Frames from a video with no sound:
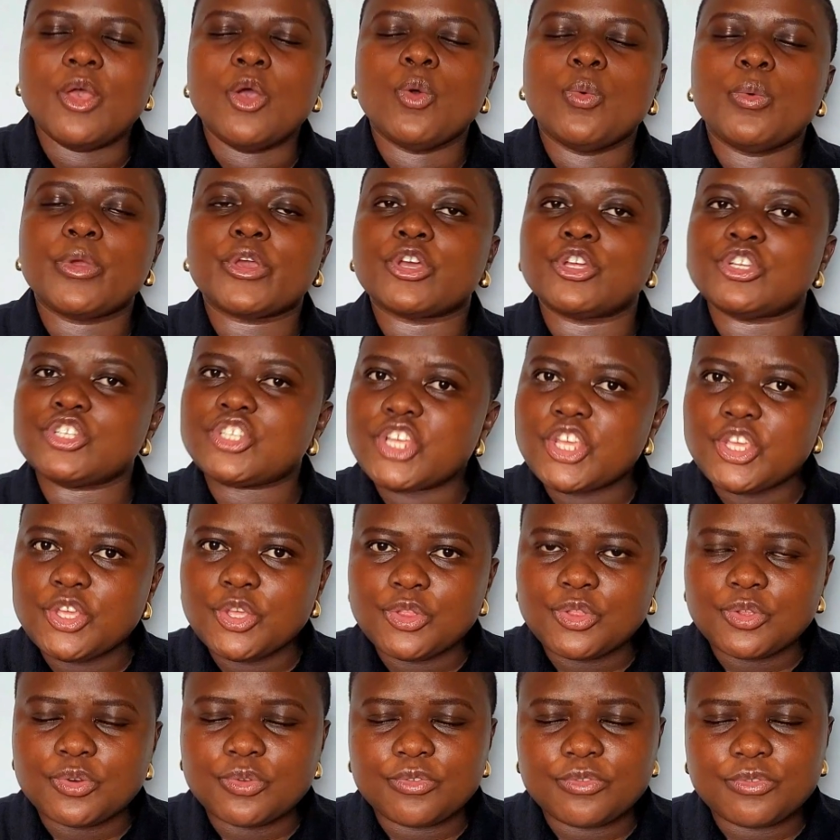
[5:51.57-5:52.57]
We continue
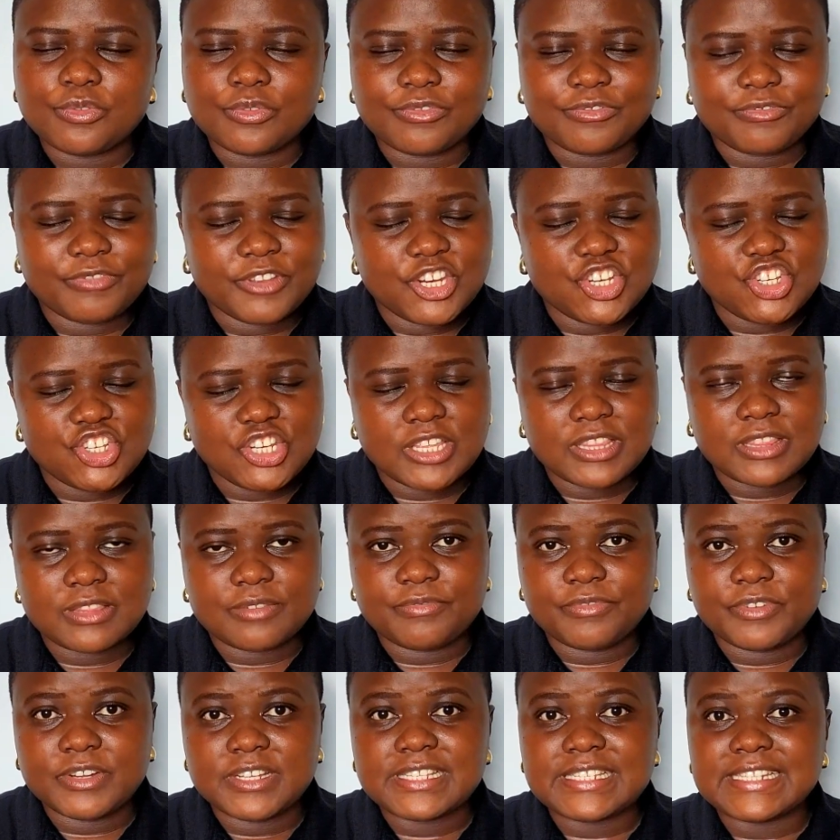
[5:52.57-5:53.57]
through finishing the
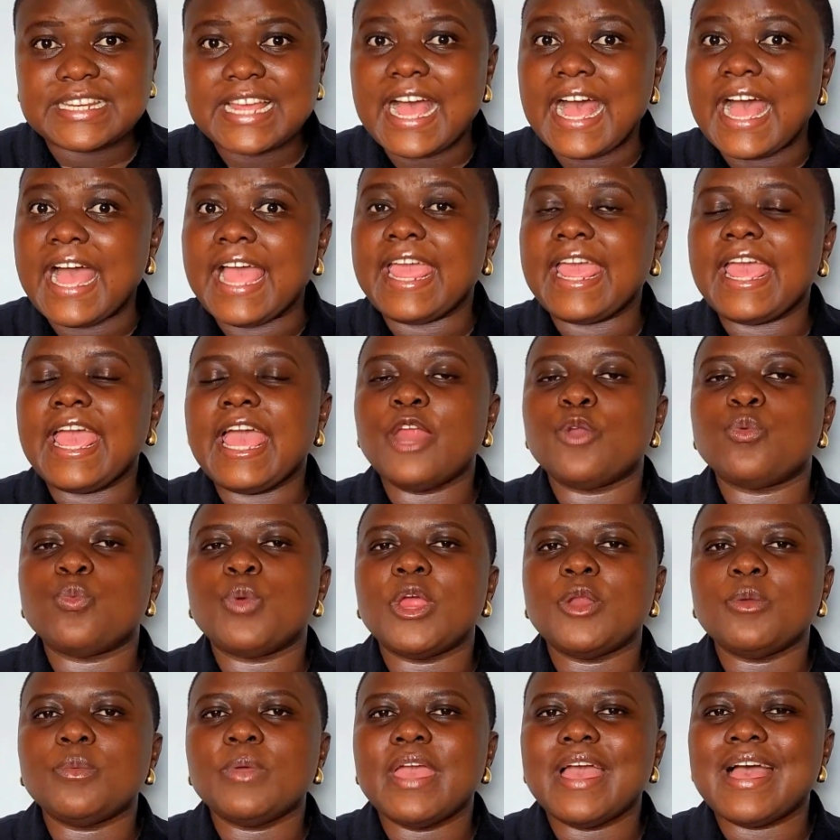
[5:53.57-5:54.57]
first eye. And
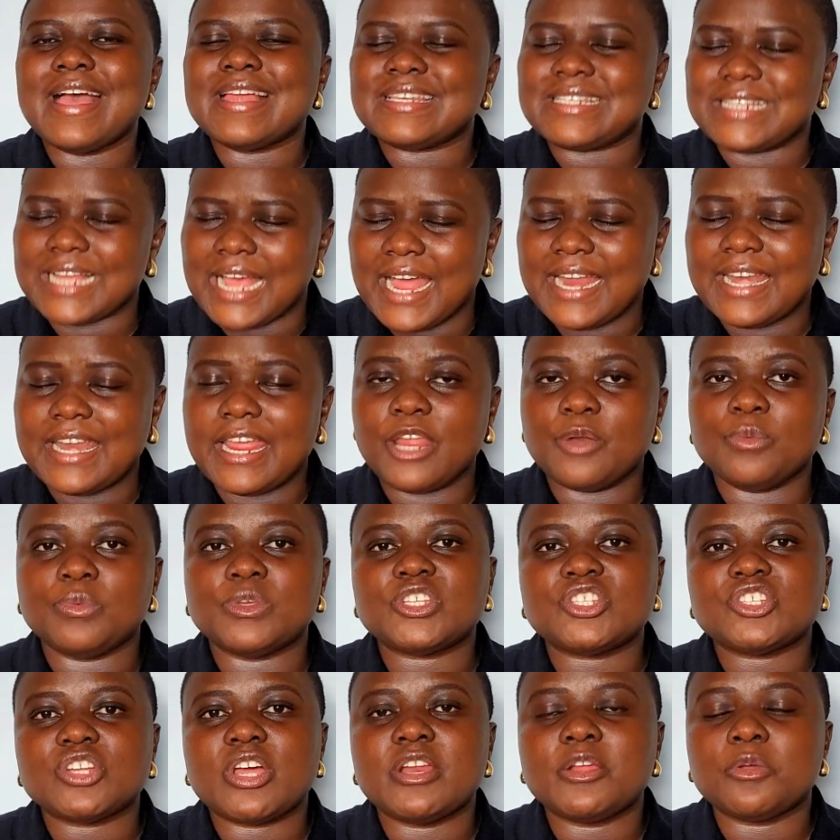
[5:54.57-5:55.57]
when we are done and we're
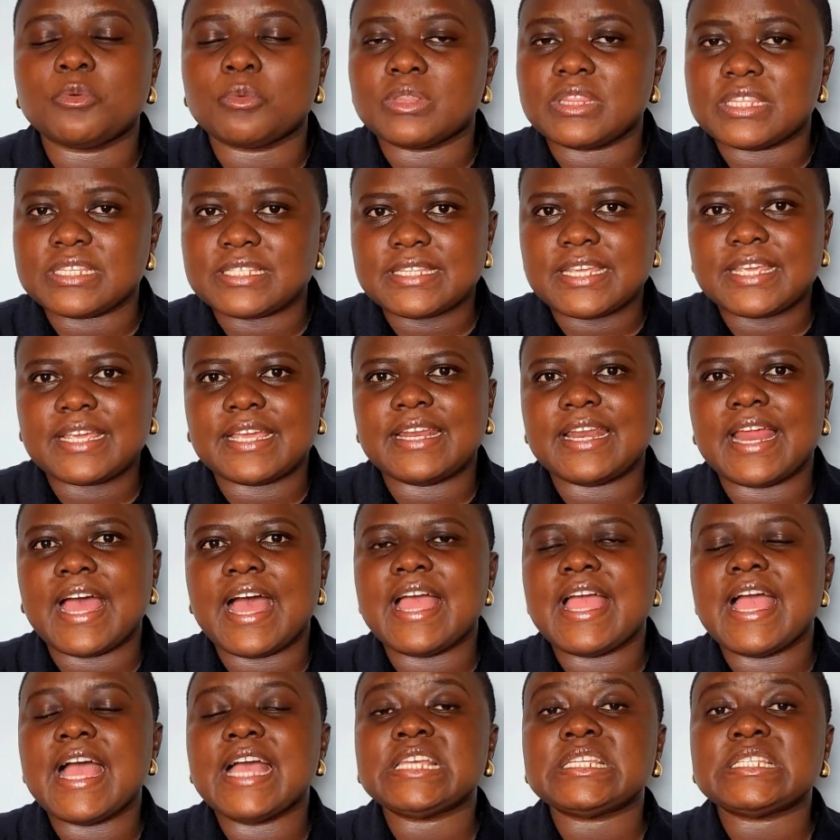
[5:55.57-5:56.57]
starting with the second
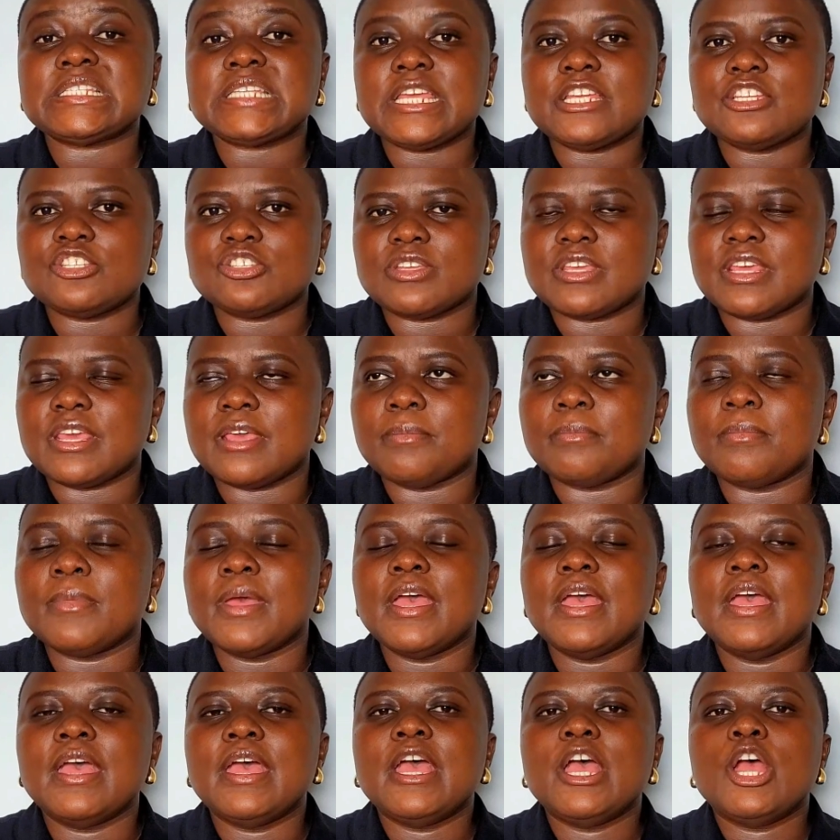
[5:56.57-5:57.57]
eye, I say to him,
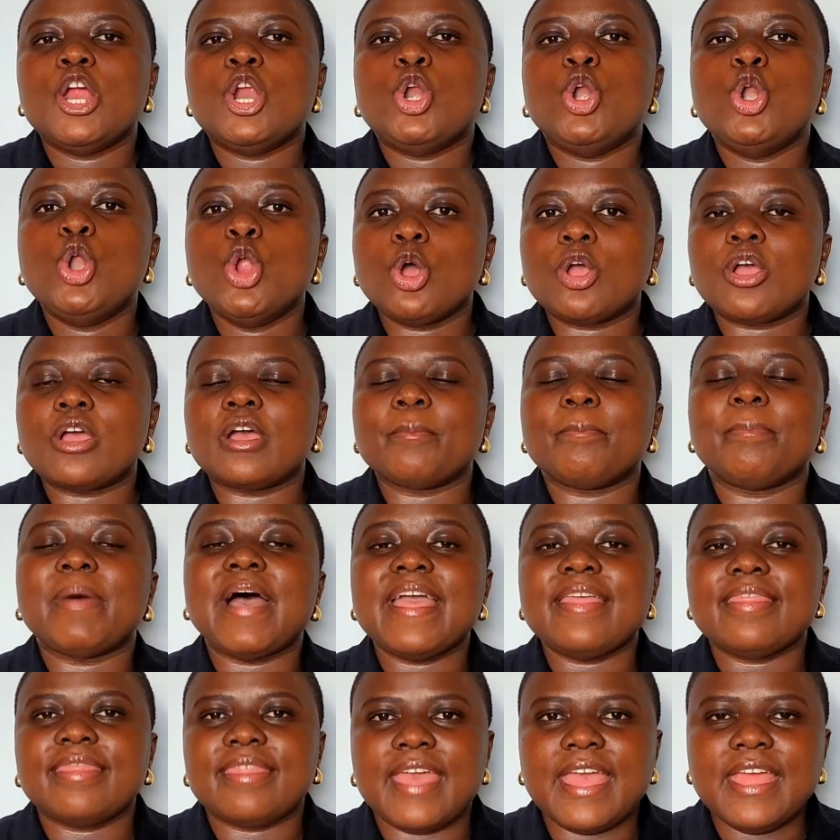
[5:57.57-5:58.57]
look,
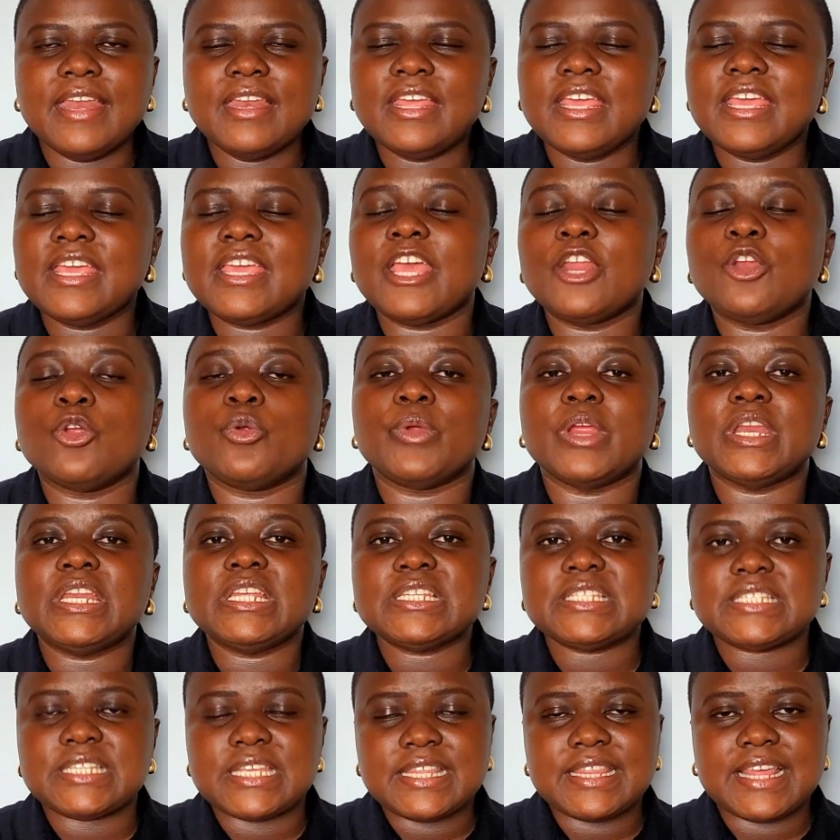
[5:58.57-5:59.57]
by then he can already
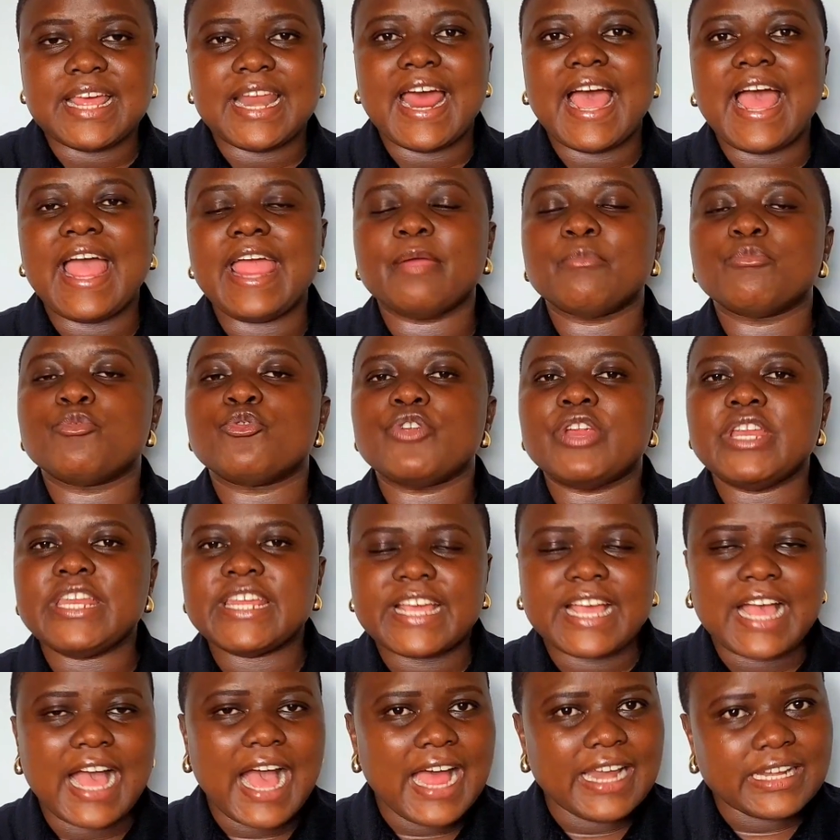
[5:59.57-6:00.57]
see that I am
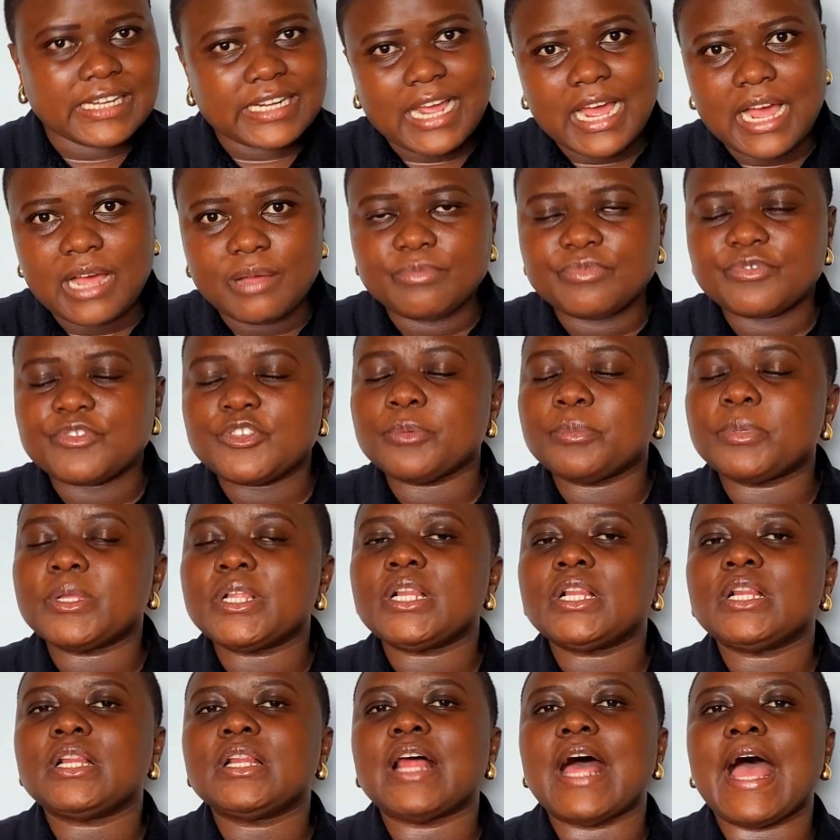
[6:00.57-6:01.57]
really
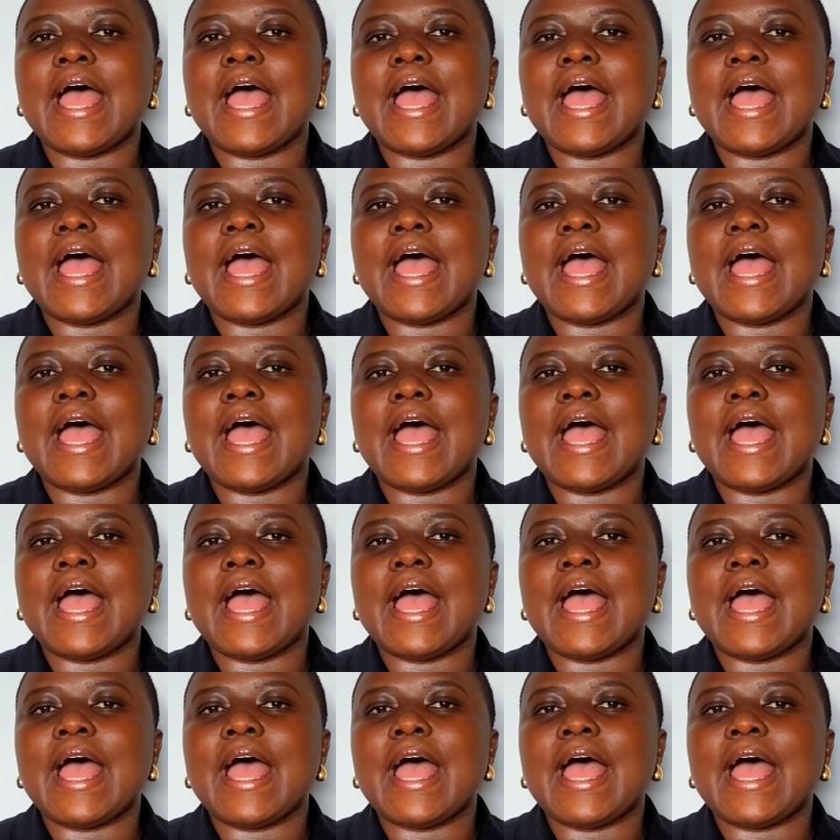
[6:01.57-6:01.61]
uncomfortable.